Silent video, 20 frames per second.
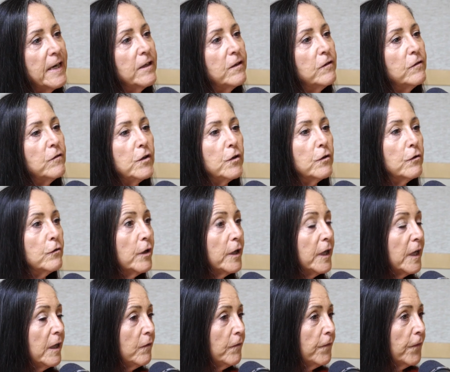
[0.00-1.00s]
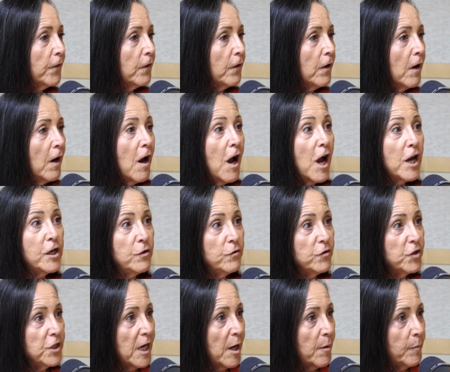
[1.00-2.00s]
And you're looking for a
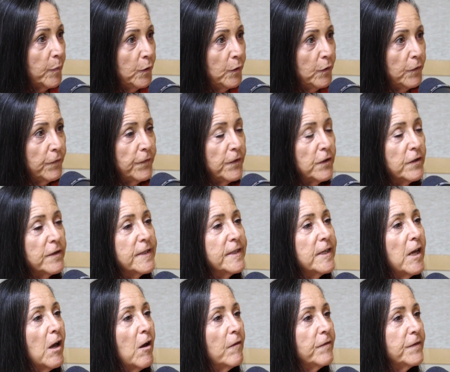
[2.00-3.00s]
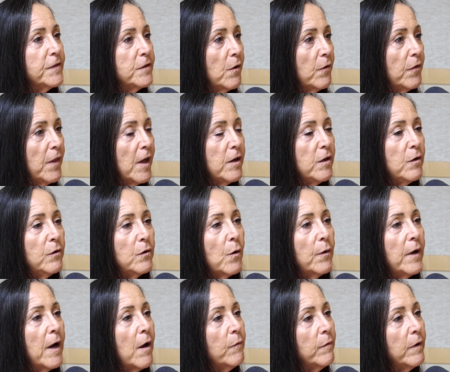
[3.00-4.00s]
new shampoo for yourself so that you
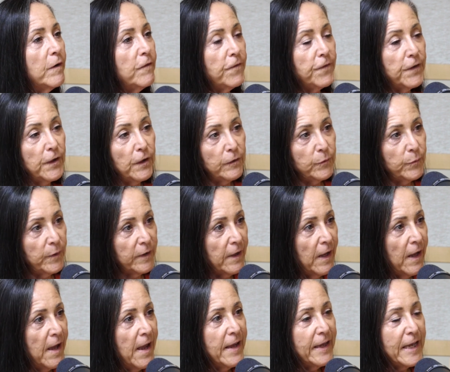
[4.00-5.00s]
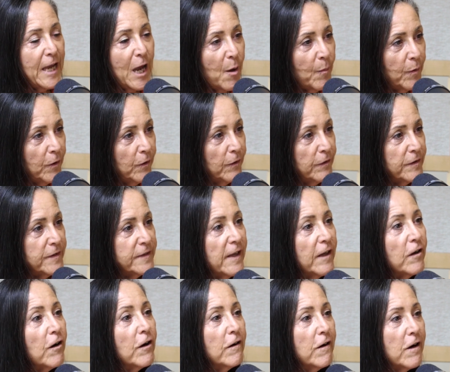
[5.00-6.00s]
don't have one filled with chemicals
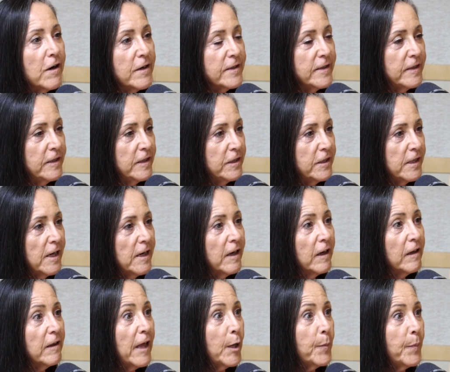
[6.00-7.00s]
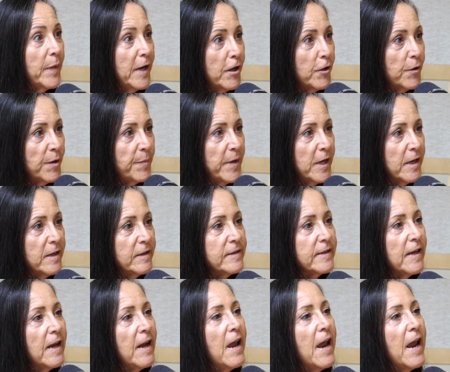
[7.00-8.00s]
that are carcinogenic, like
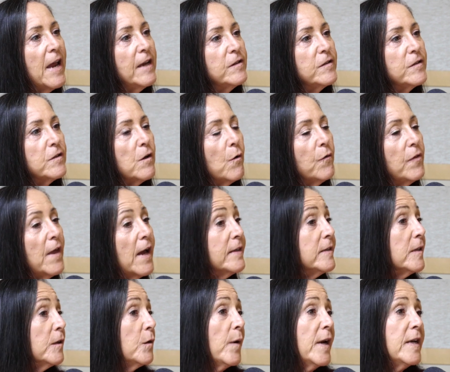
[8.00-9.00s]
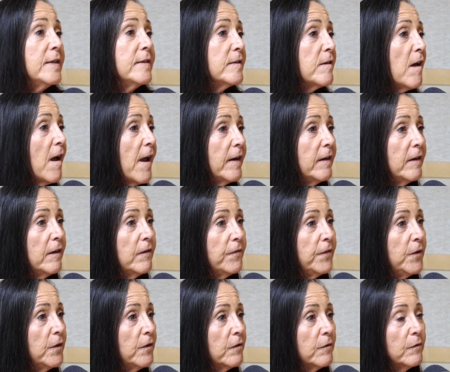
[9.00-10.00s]
parabens. Mm-hmm. And so that's a great site
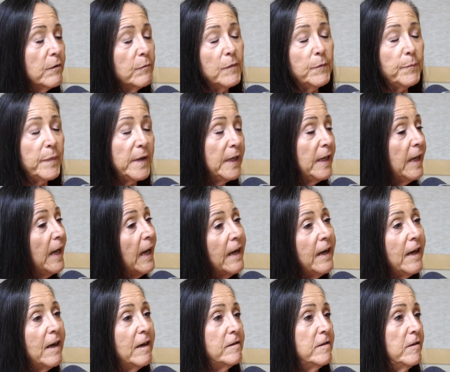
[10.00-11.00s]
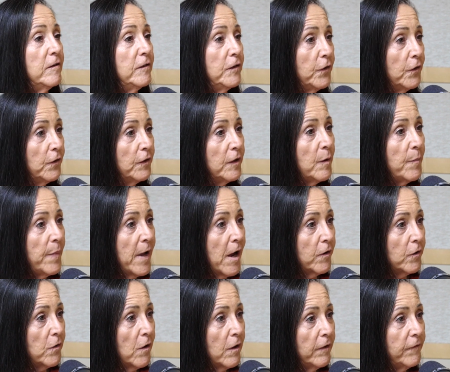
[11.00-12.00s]
if you're beginning to learn
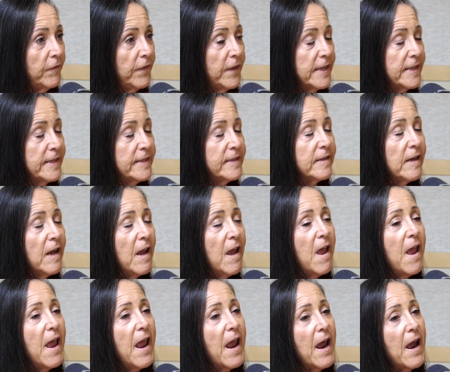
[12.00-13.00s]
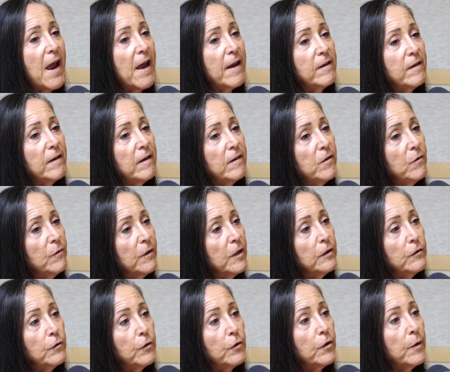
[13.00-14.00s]
about all of this. And you
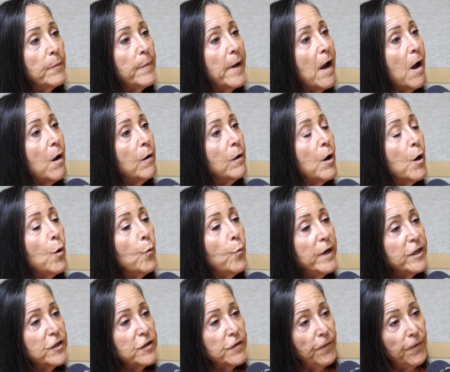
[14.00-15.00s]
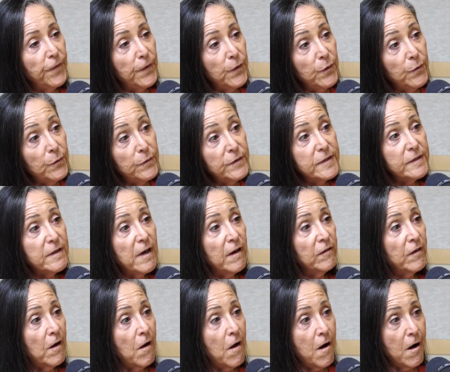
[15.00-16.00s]
can learn about which foods
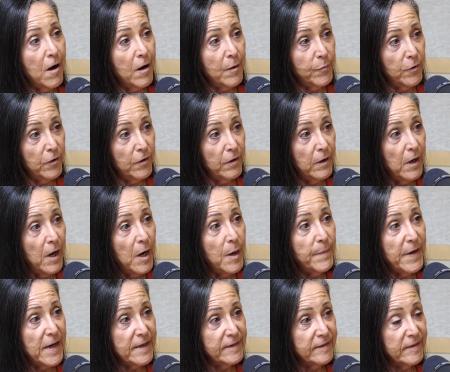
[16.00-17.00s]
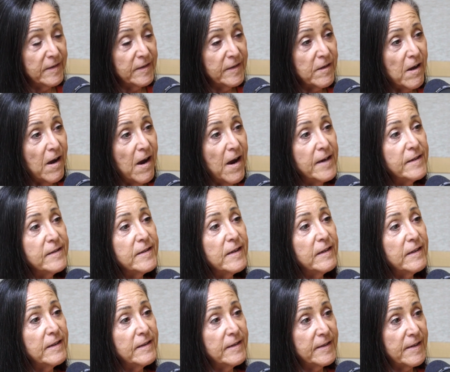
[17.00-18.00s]
tend to harbor pesticides
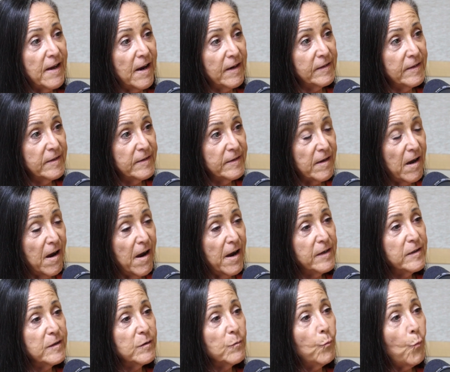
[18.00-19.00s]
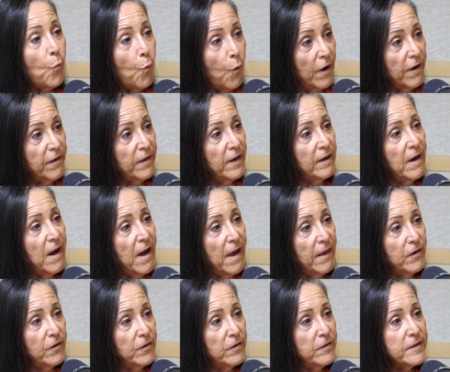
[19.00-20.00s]
and insecticides more than
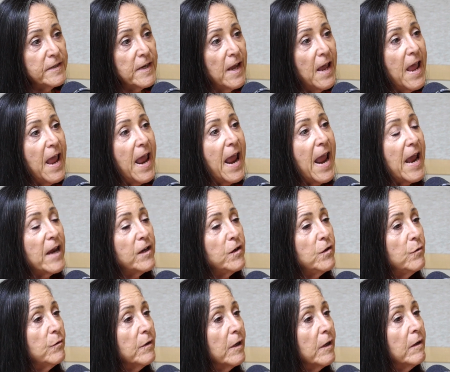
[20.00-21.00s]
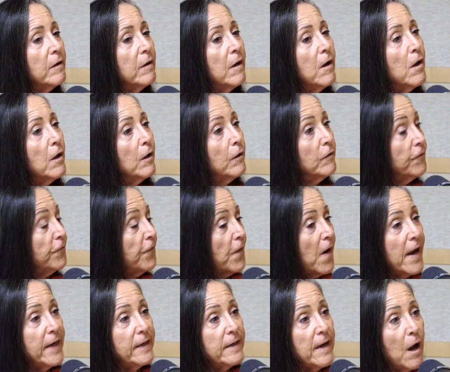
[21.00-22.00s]
others. And you can
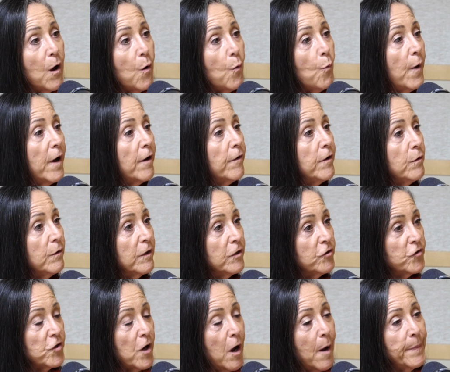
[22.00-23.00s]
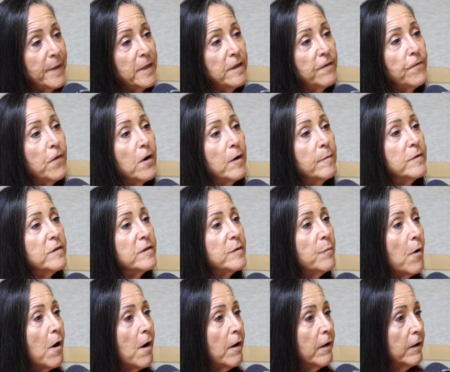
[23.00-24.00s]
find out where you can shop at a farmer's
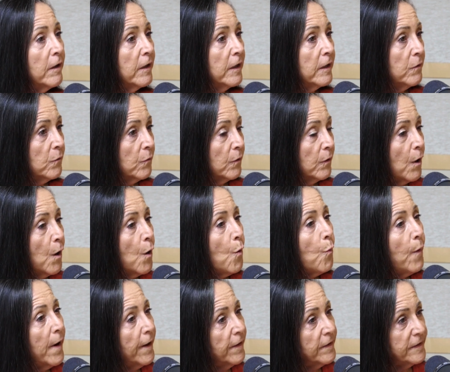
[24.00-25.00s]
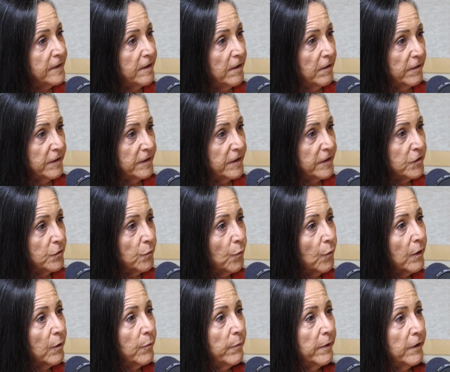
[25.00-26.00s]
market or where is there a
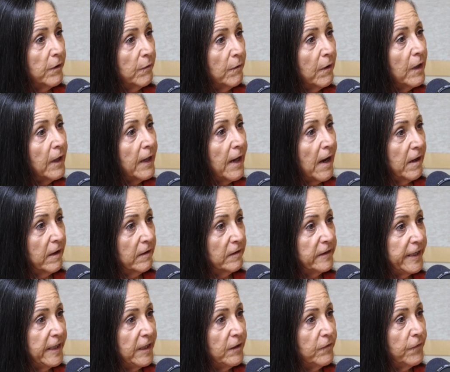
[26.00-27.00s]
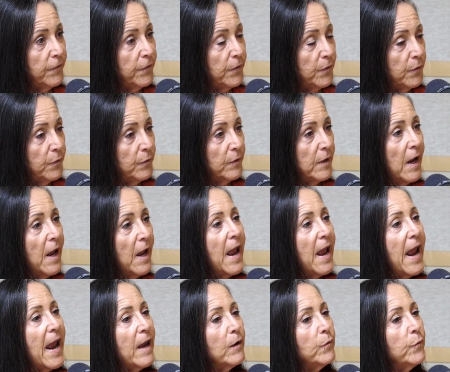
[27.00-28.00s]
store where you can get clean food
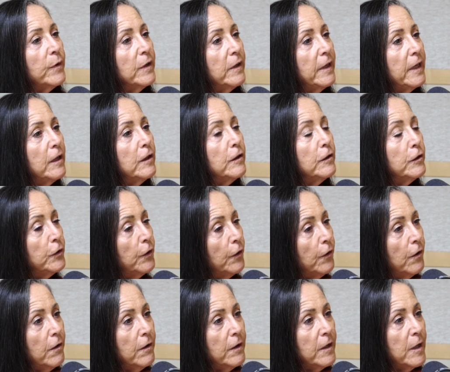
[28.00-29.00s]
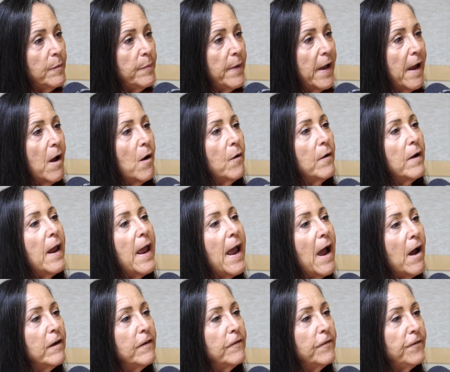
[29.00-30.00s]
and really learn about
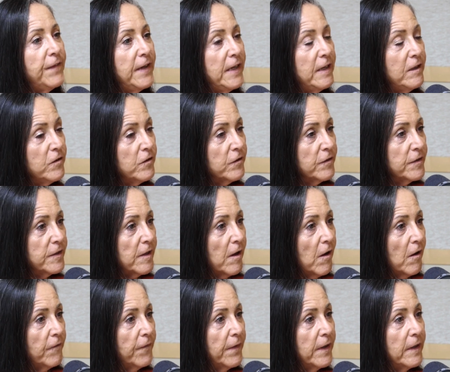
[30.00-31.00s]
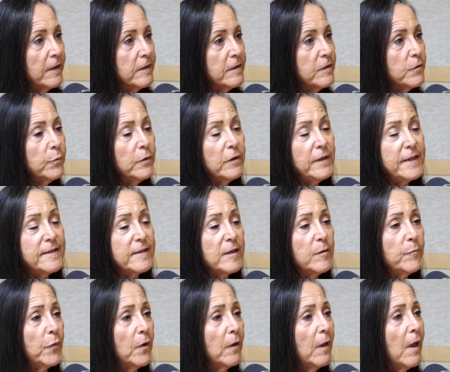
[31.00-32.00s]
how to feed yourself. And it's really
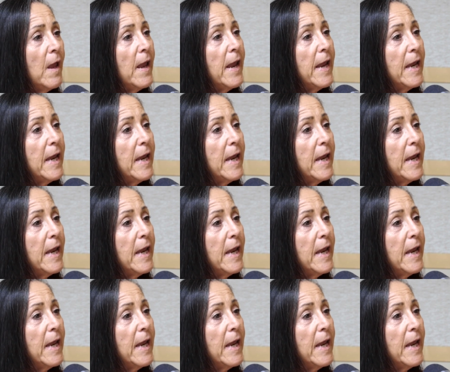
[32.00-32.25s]
simple.